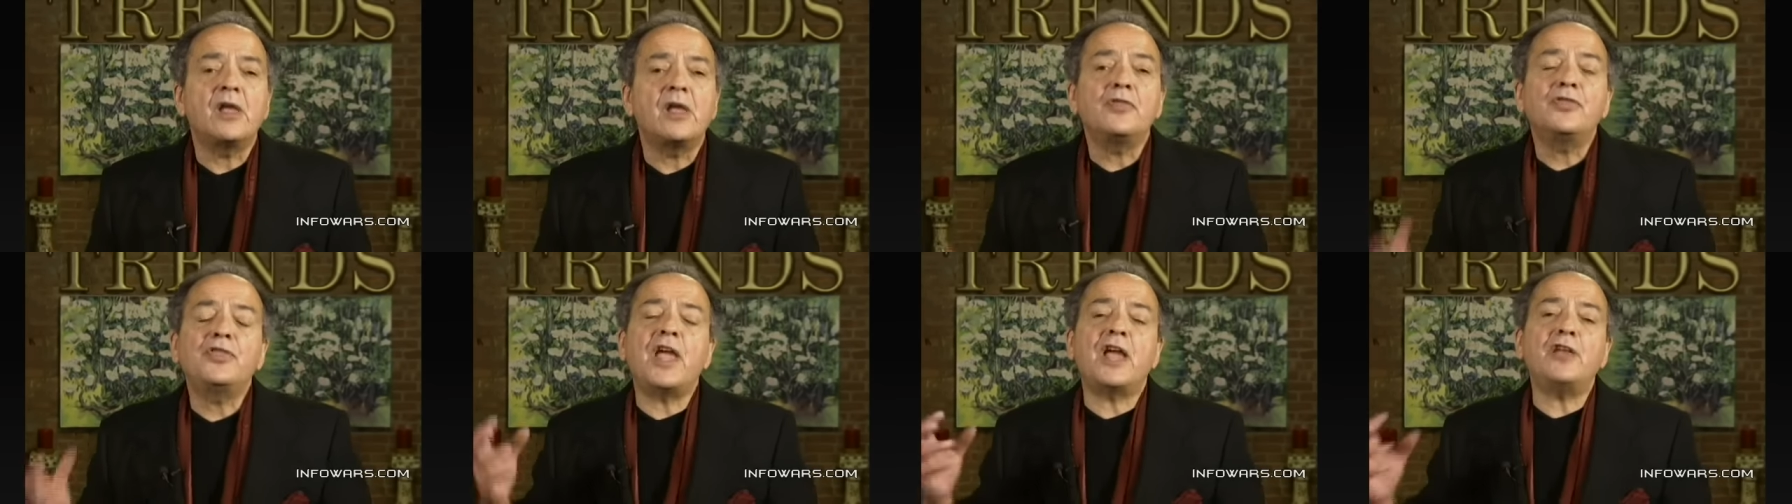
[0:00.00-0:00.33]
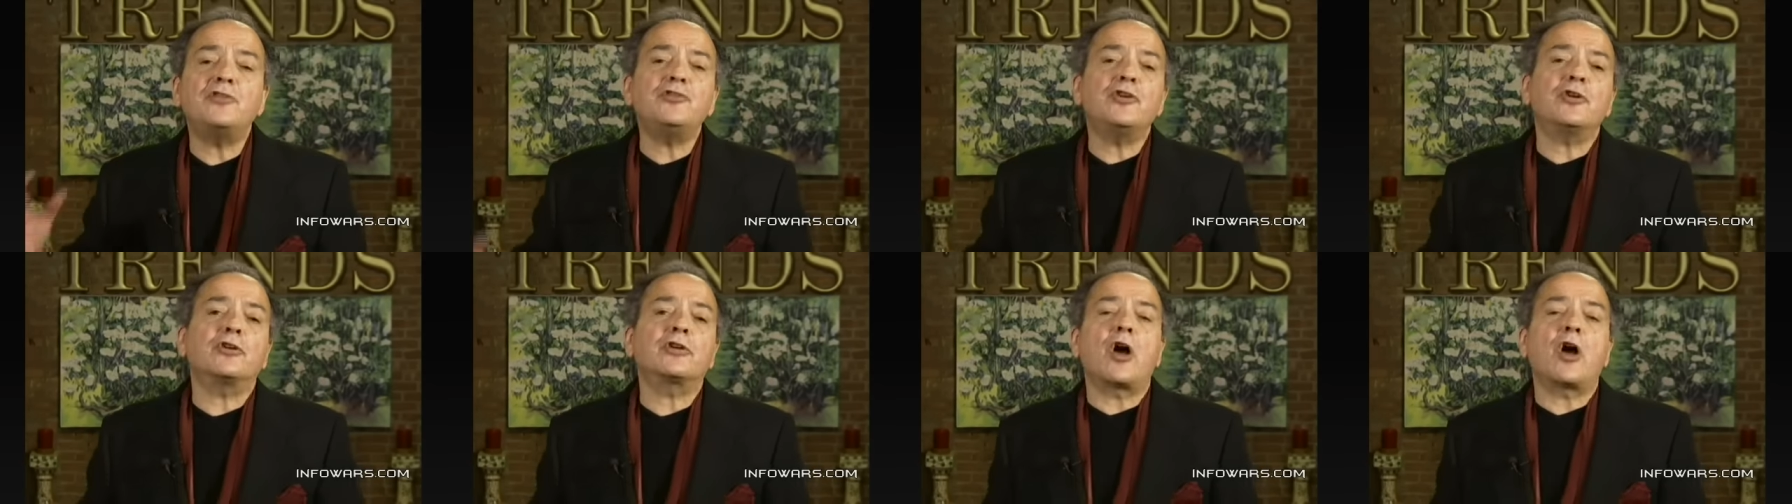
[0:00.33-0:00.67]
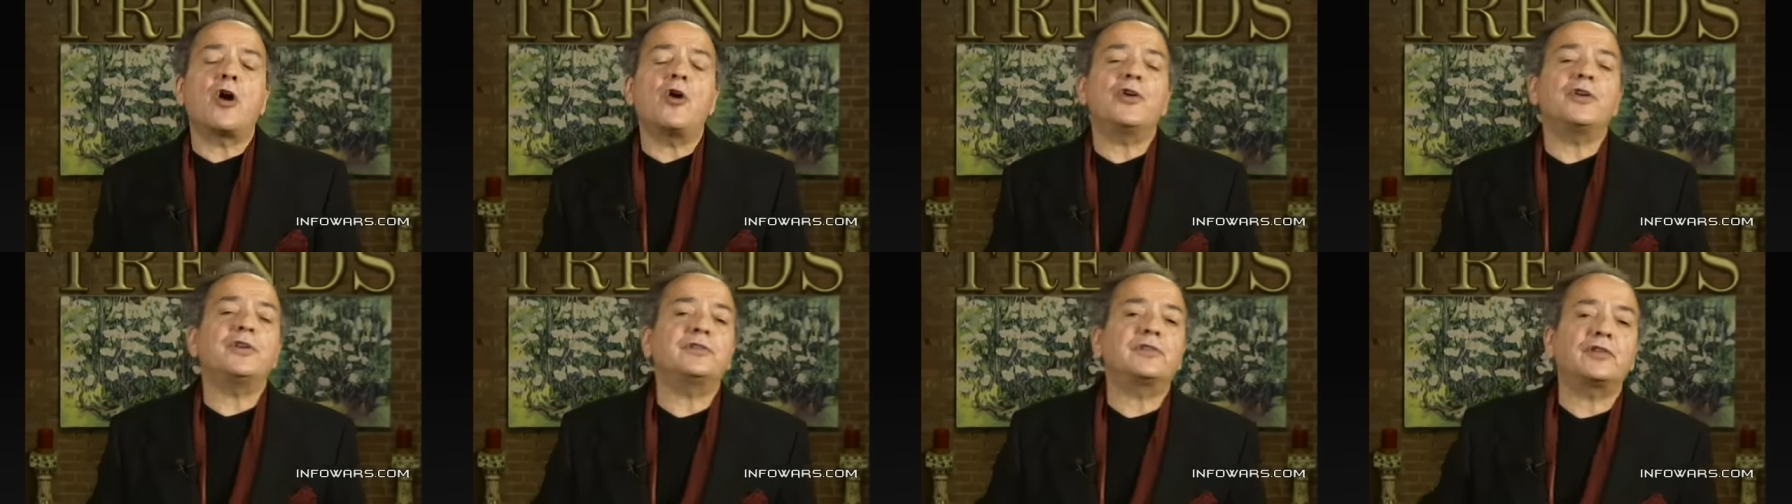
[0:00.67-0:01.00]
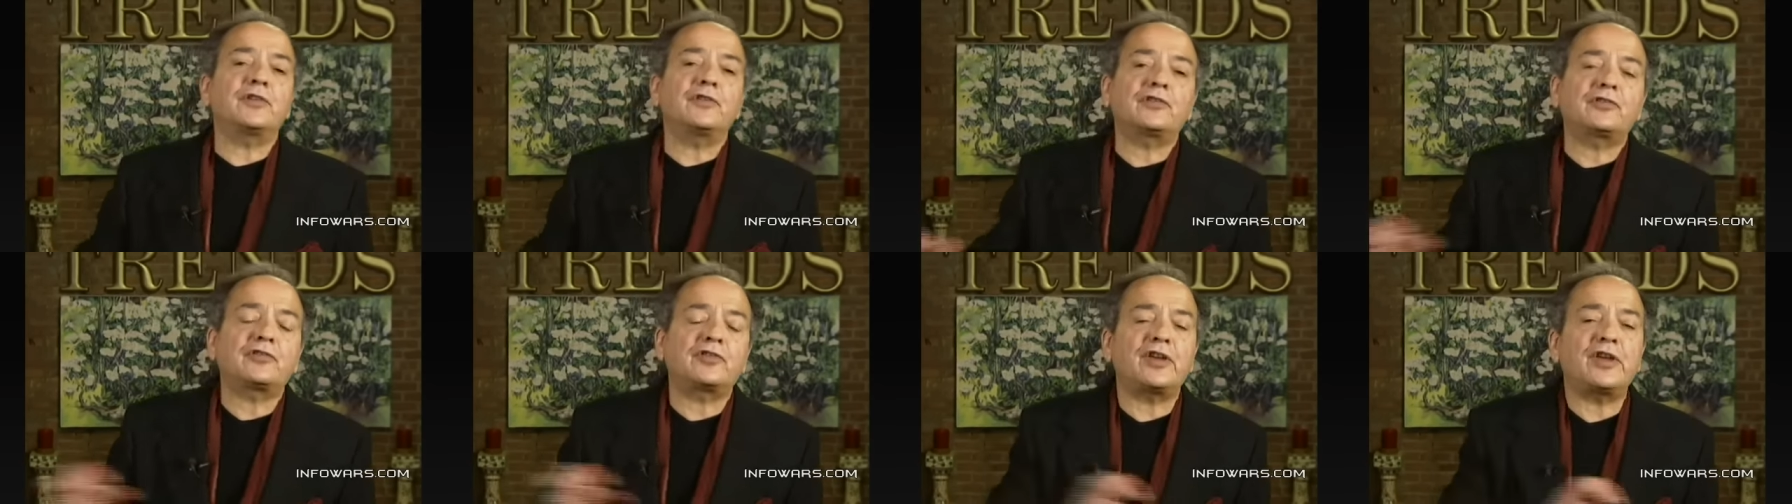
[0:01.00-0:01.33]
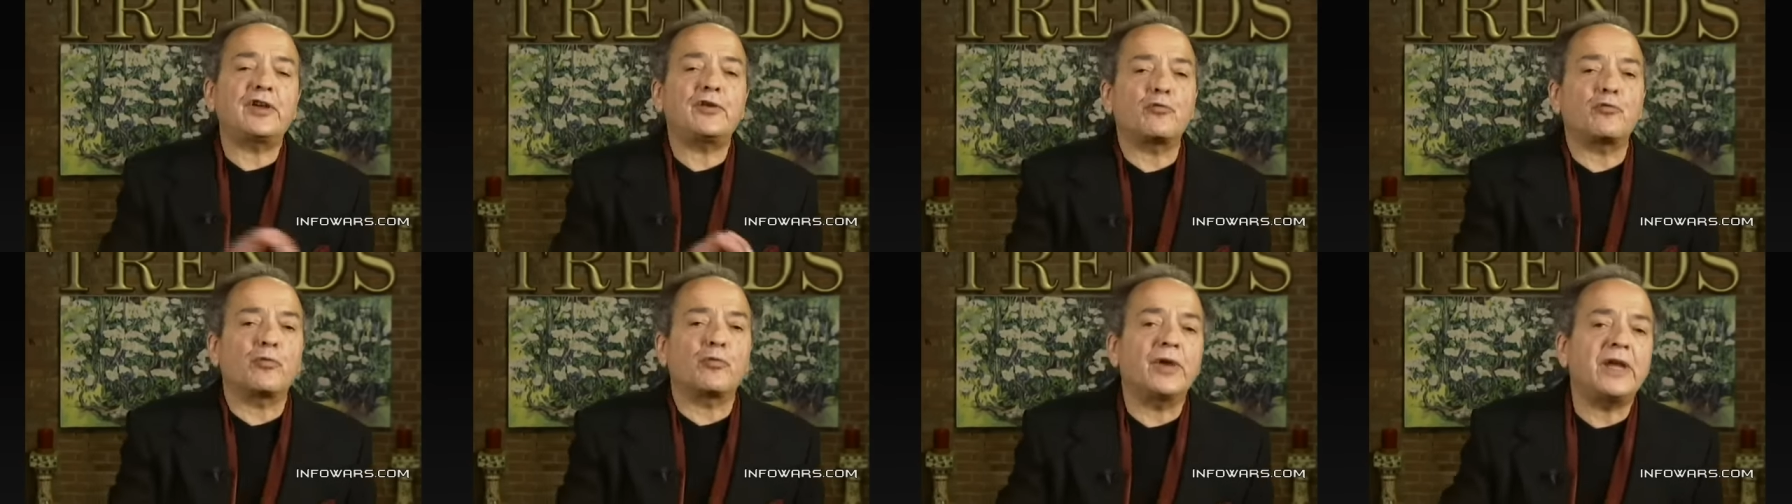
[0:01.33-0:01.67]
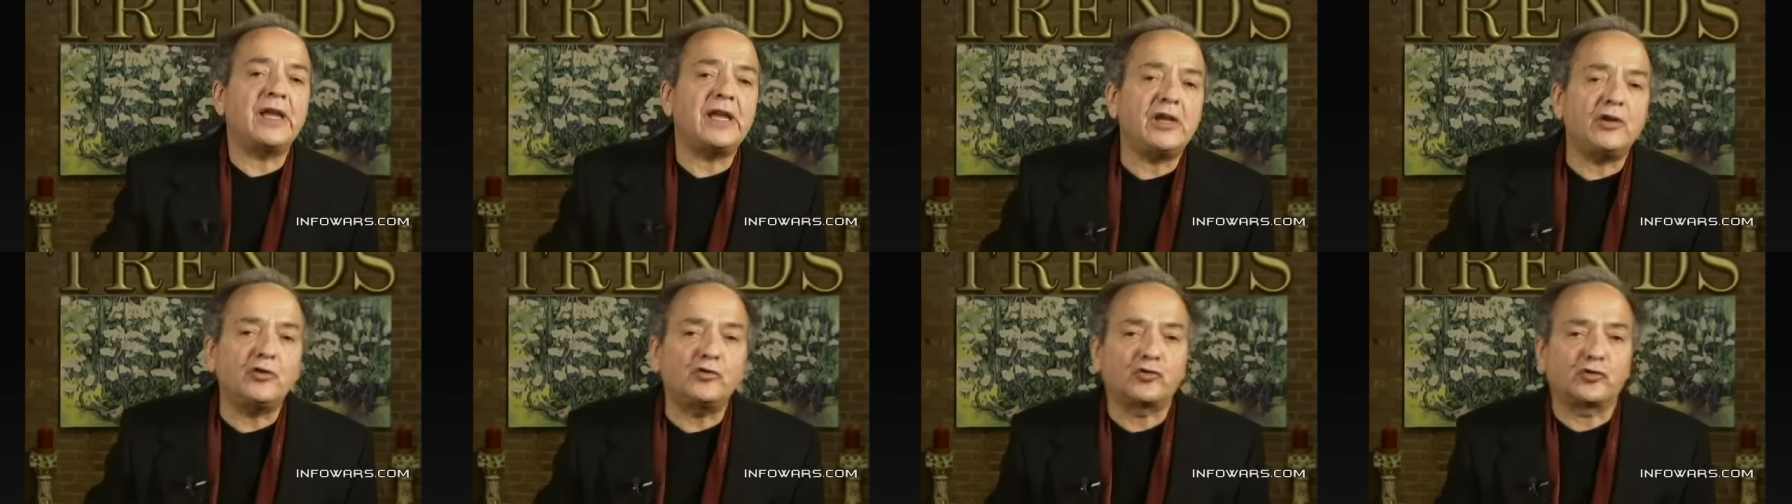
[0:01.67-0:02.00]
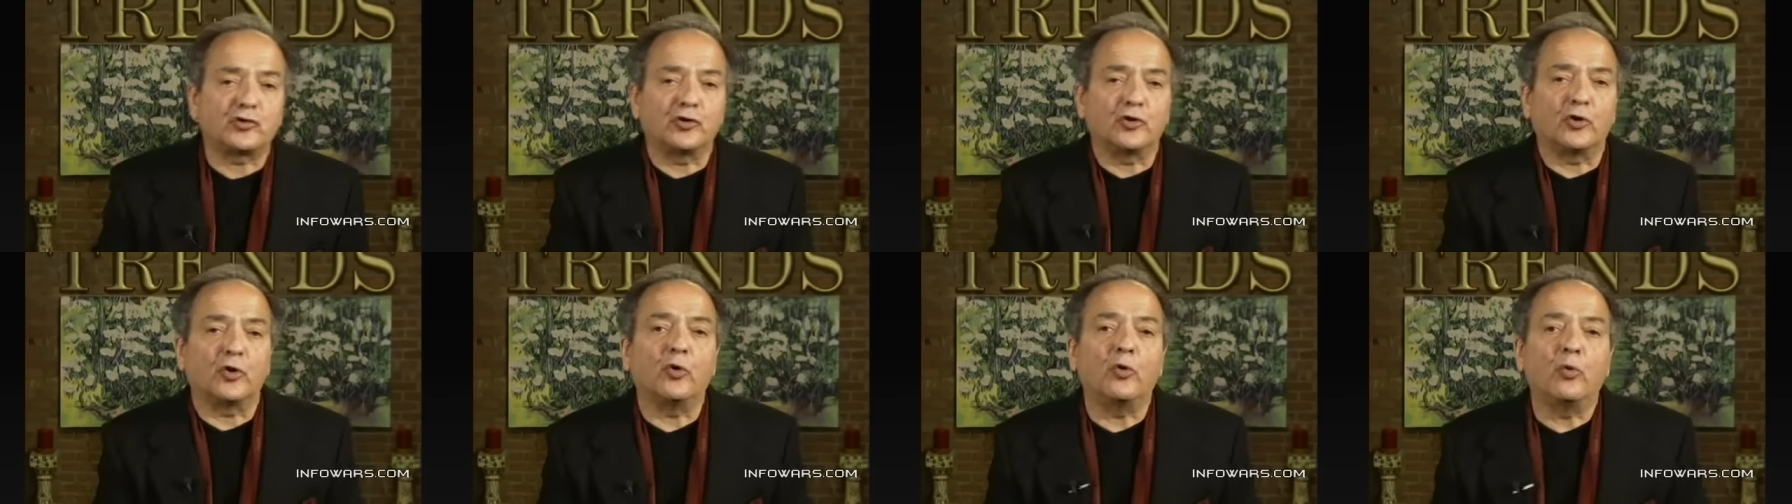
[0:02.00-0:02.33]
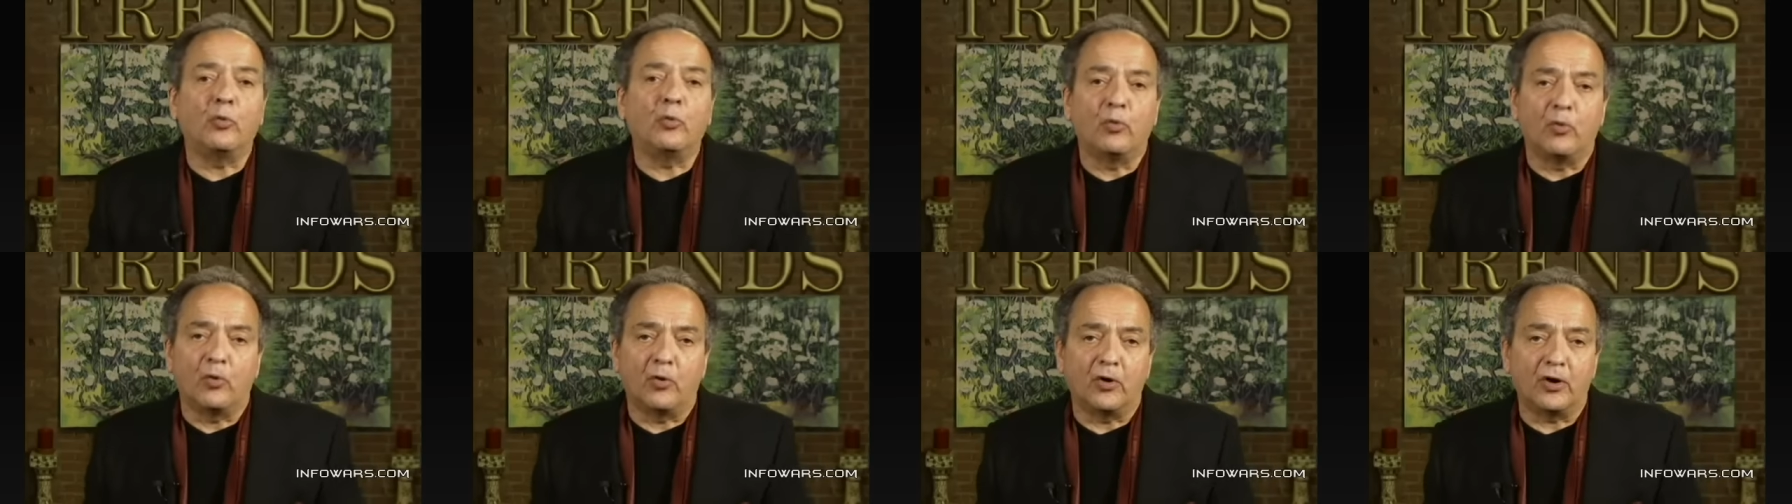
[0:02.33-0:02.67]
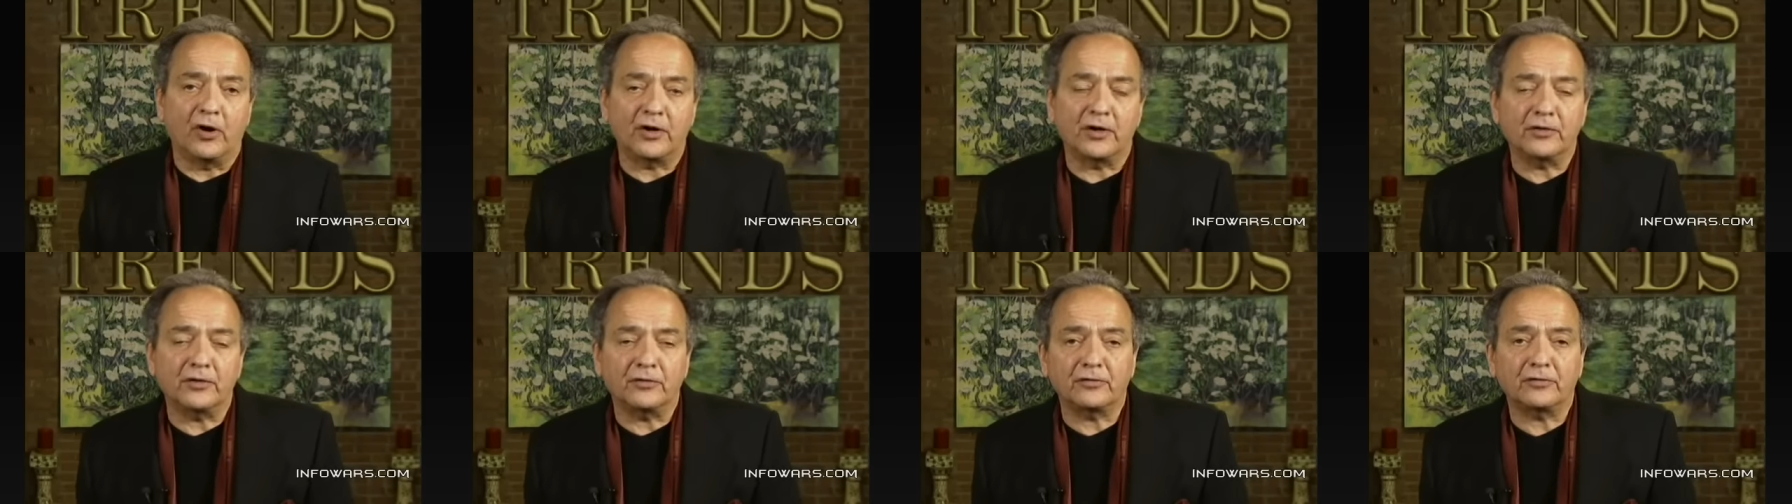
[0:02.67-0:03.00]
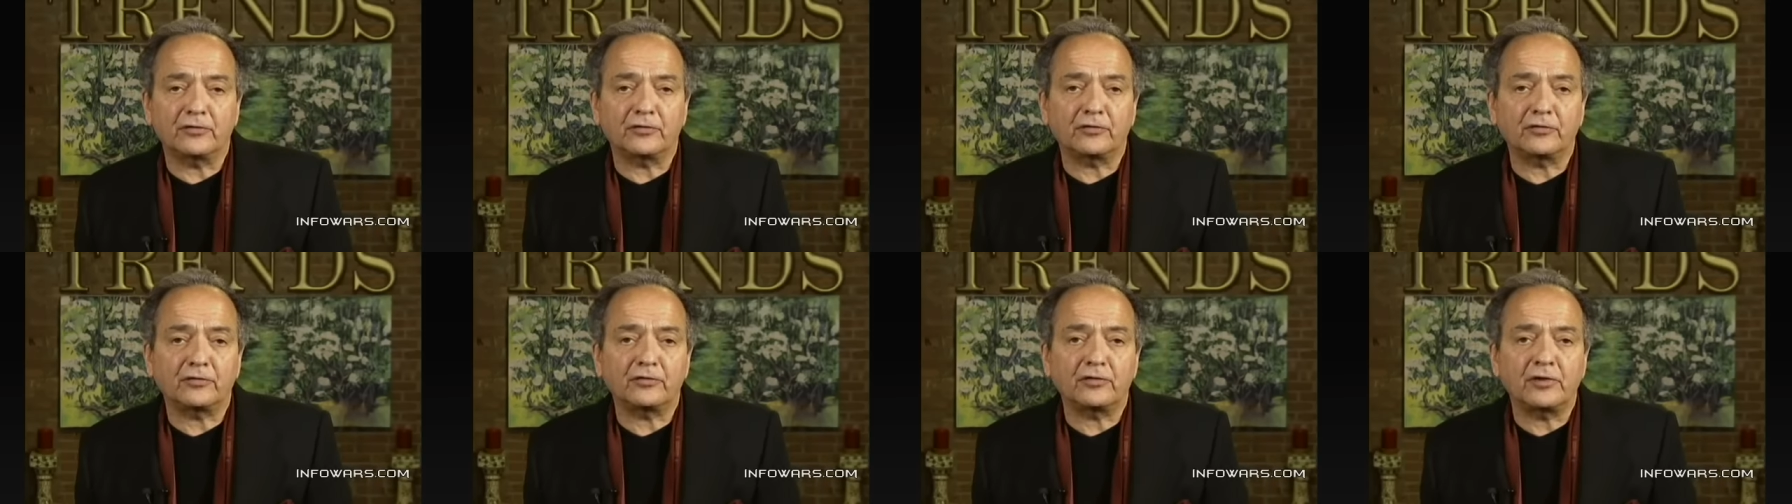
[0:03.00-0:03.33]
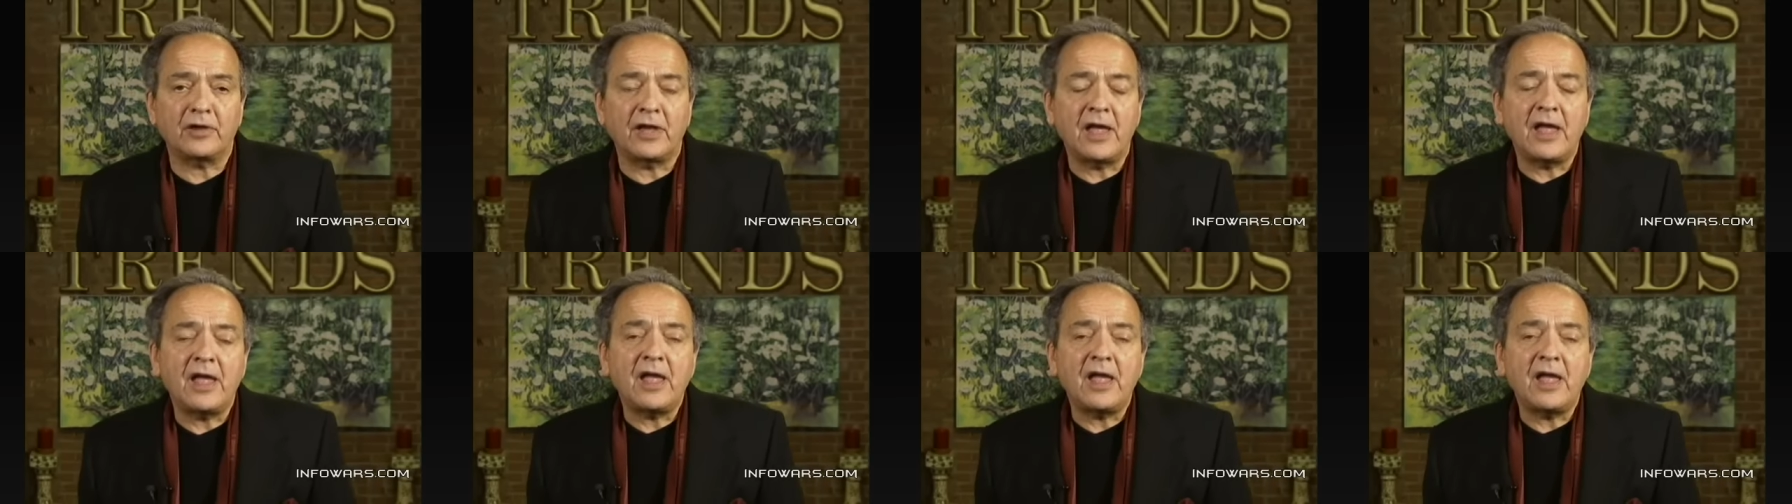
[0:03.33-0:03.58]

Then you're going to see regional wars.